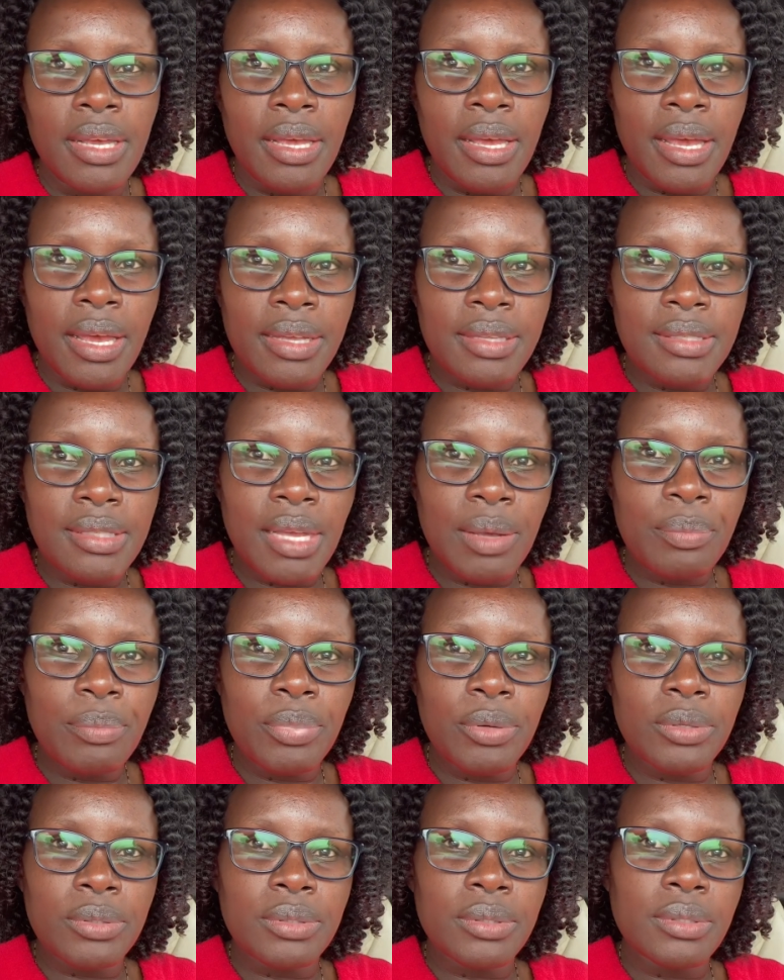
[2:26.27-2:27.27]

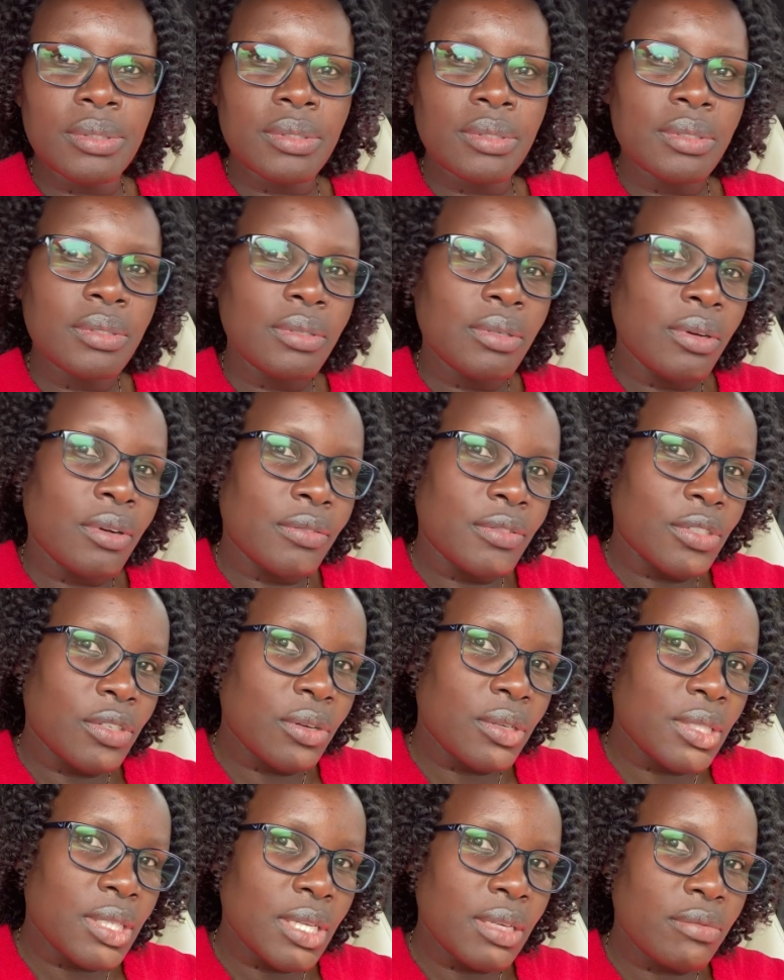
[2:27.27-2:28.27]
Examples of
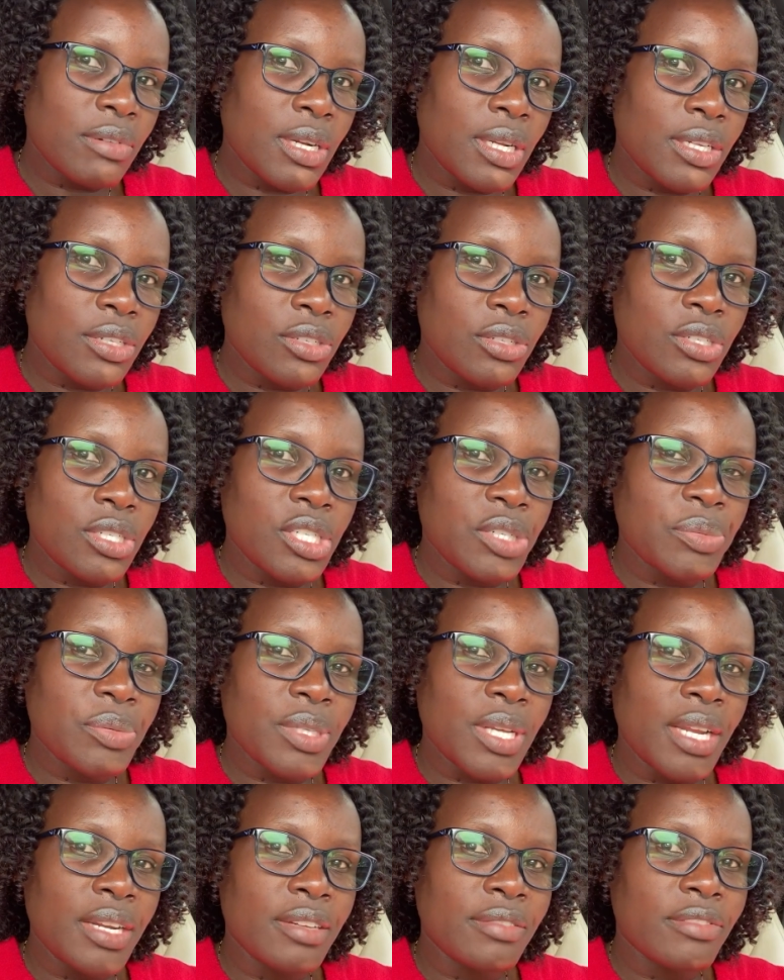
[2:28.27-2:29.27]
toxic relationships
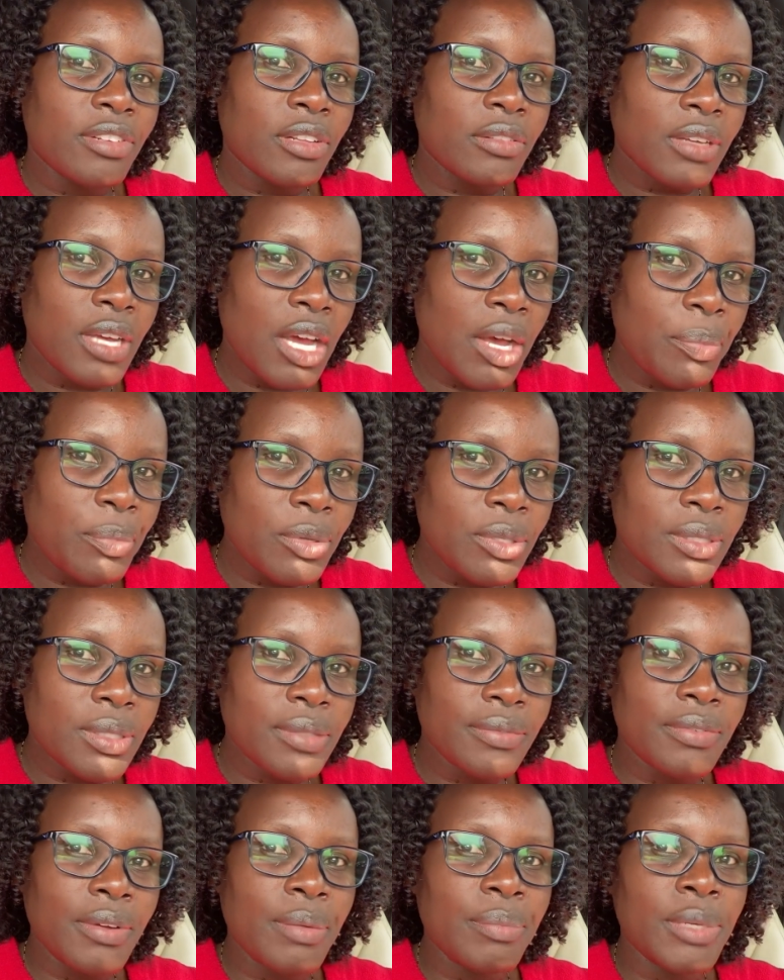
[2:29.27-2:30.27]
can involve couples,
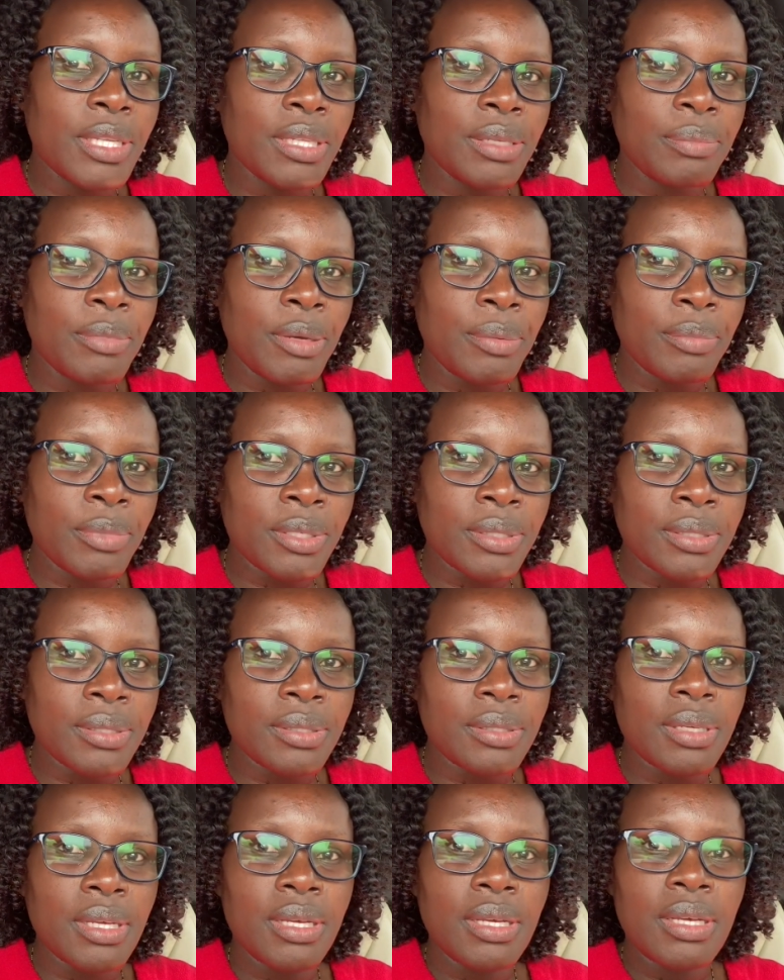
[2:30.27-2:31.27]
family members,